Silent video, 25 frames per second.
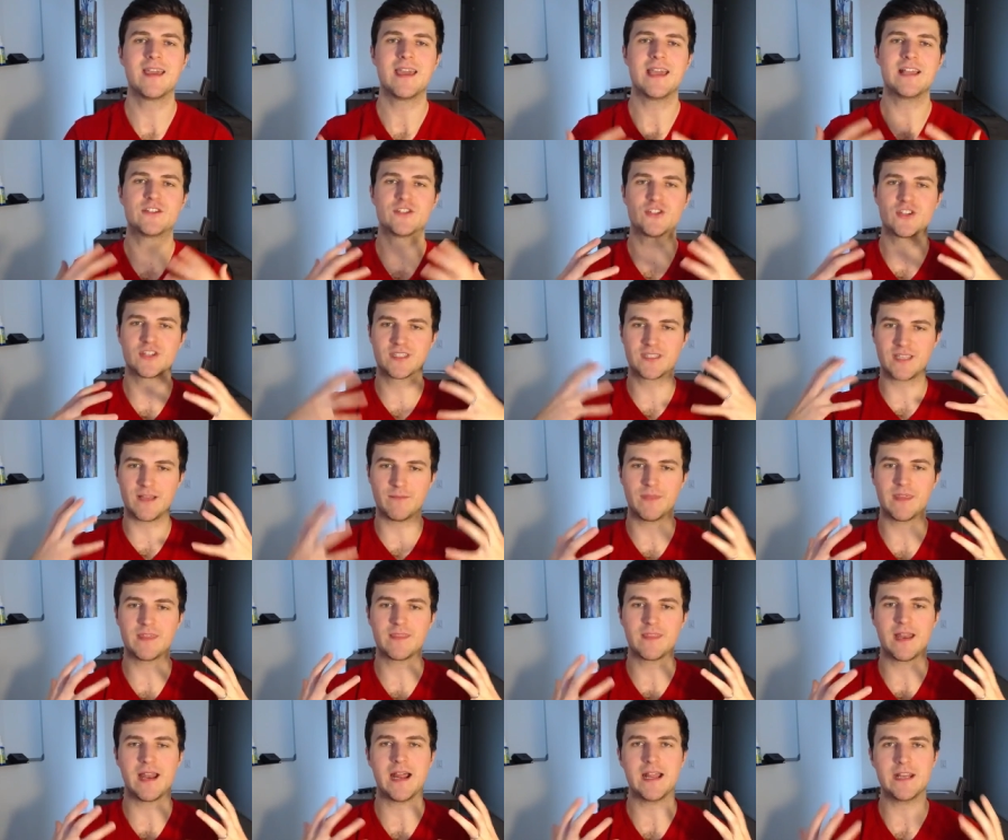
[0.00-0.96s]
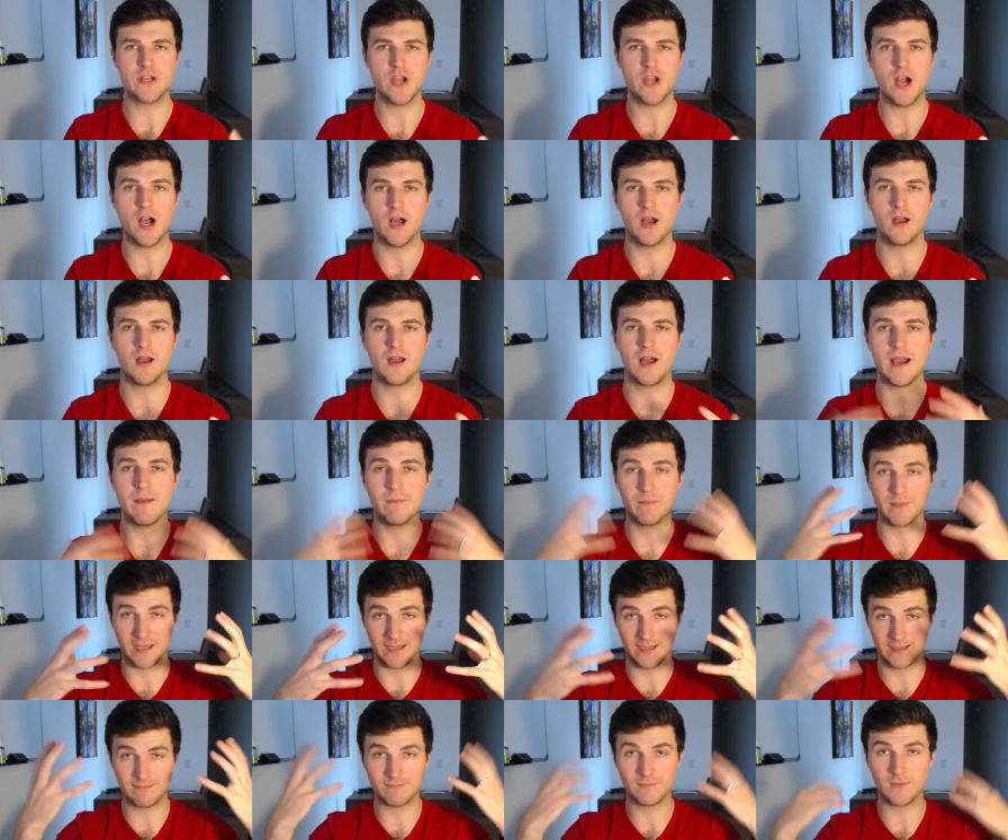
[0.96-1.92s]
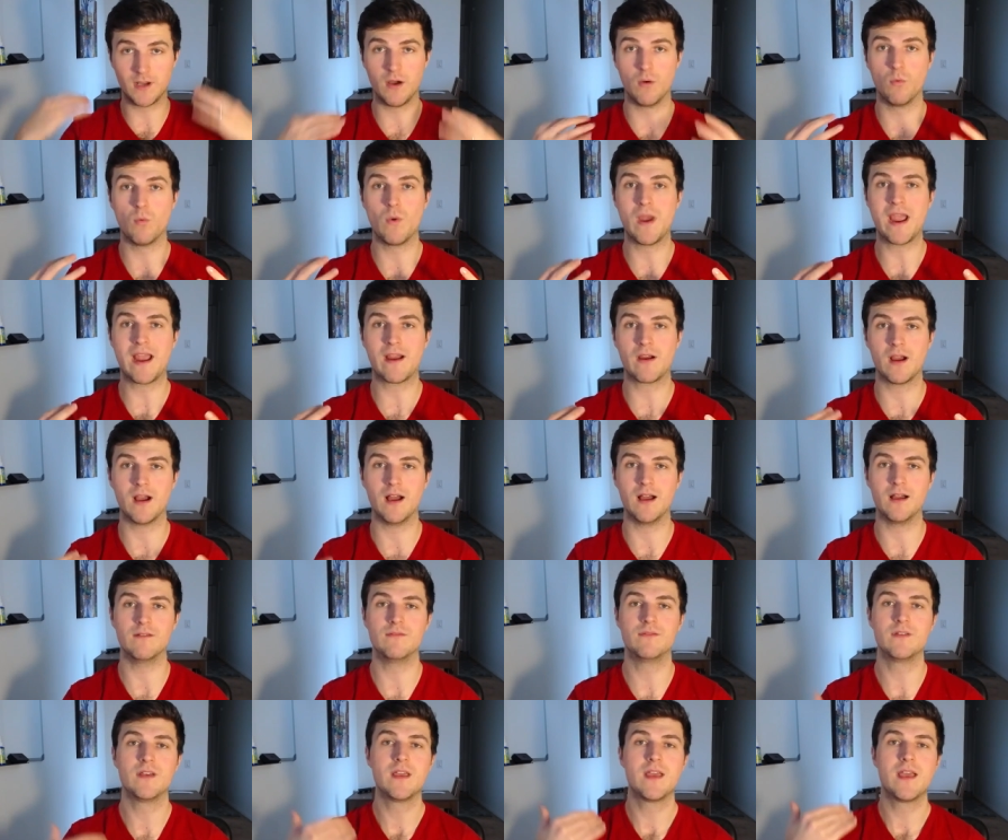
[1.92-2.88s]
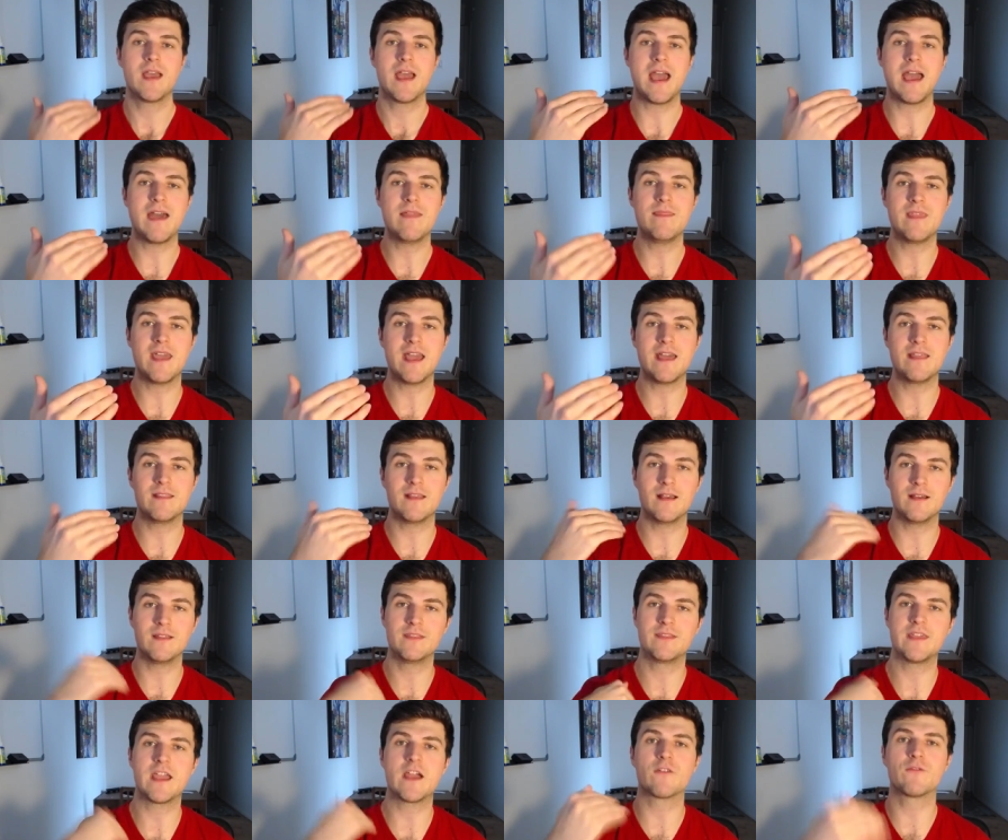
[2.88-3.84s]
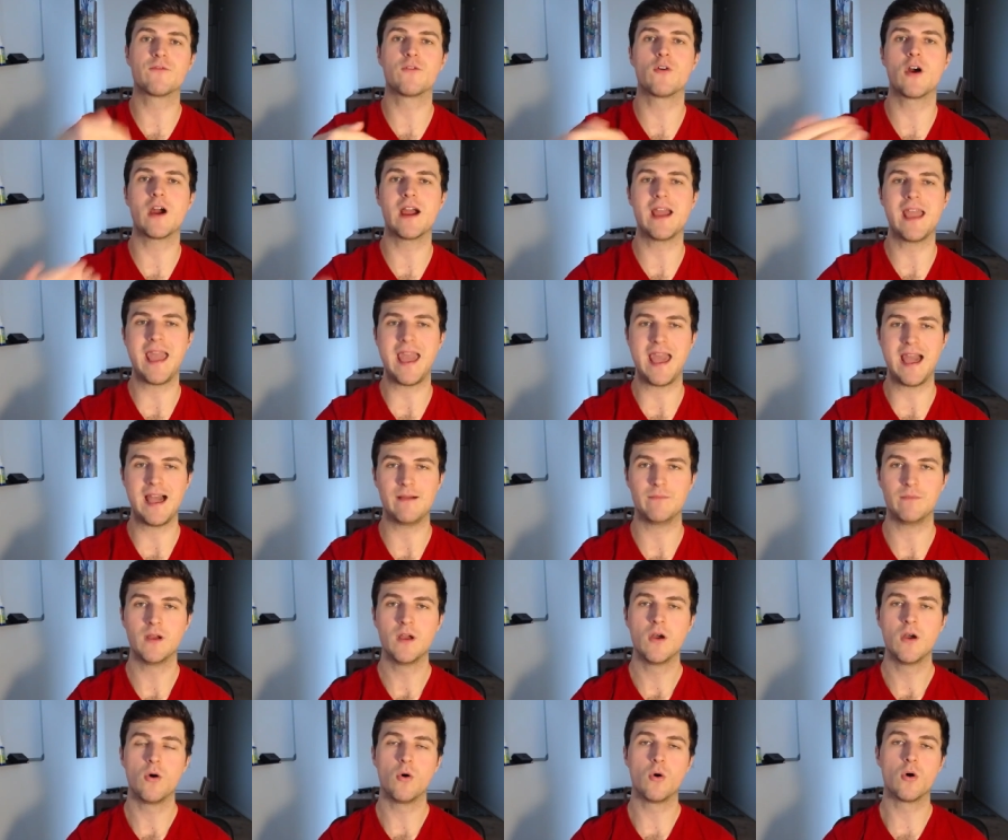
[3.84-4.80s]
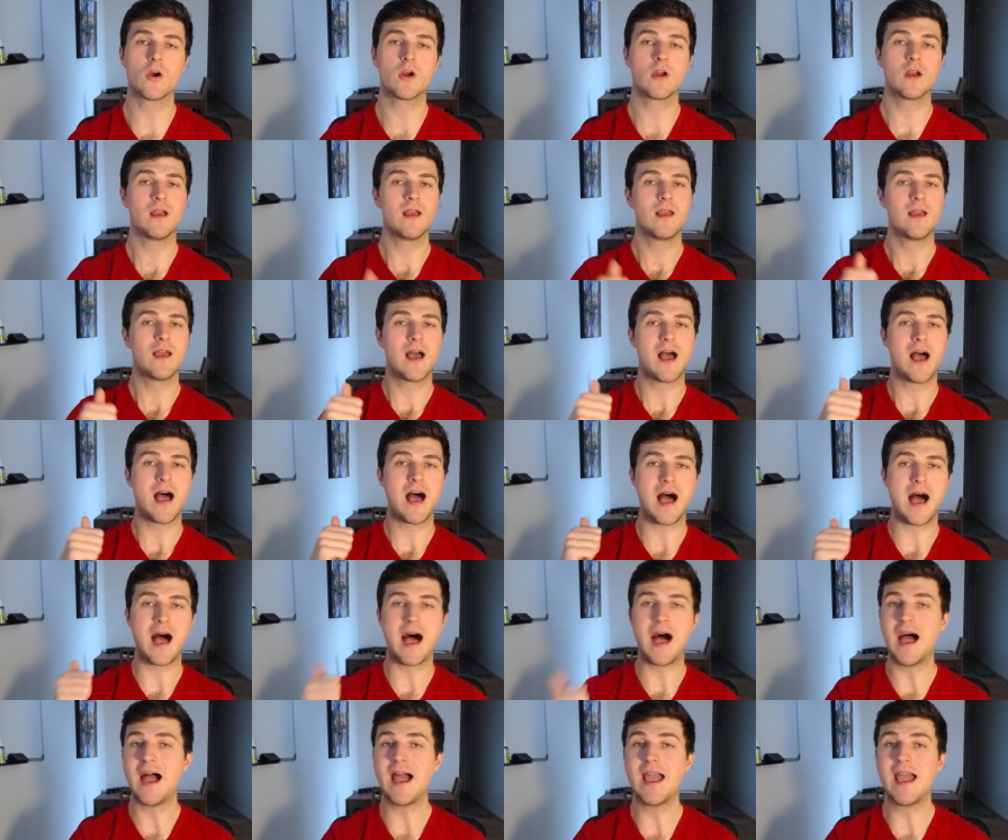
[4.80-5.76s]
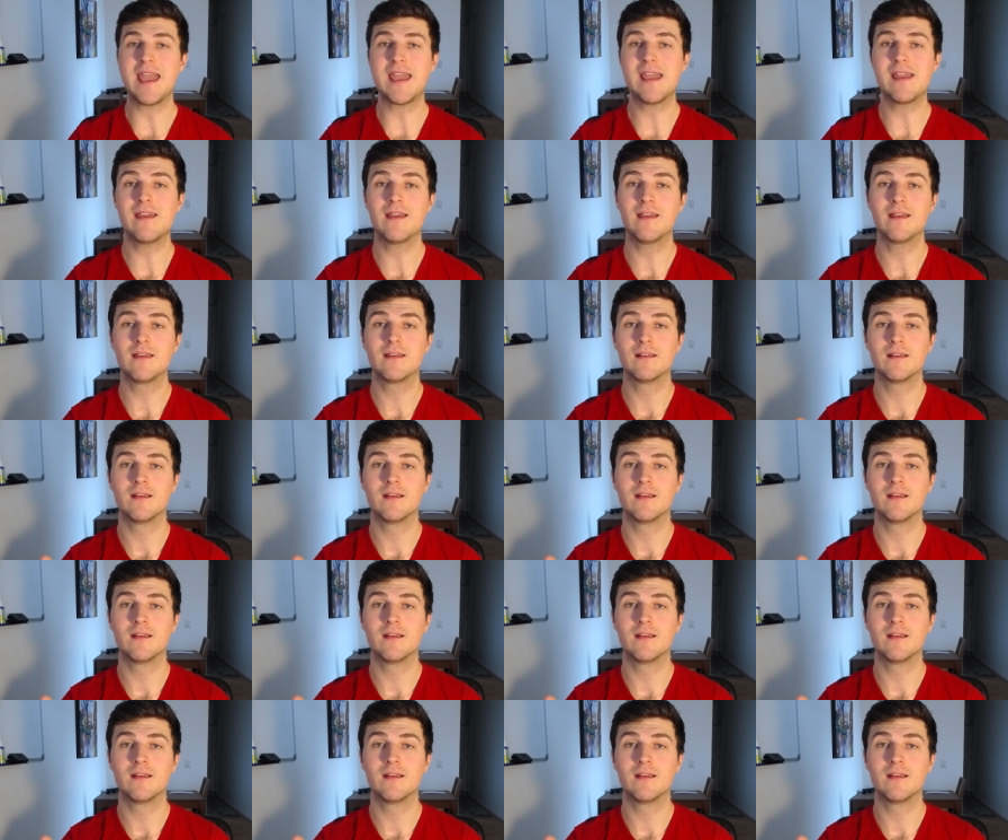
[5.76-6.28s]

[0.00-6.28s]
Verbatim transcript: It's just something that I know, I'm like aware of, and then therefore I am. Or I,